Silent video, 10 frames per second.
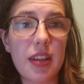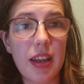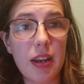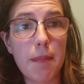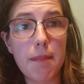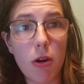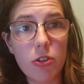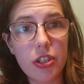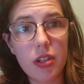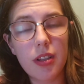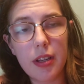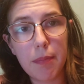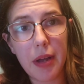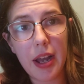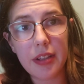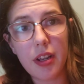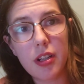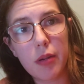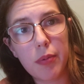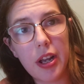an emotional impact on
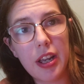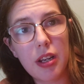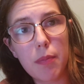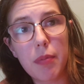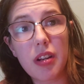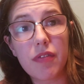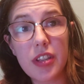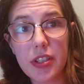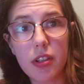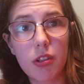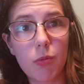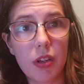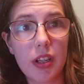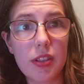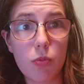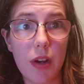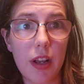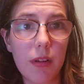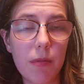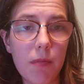your brain, but a physical one as
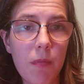well.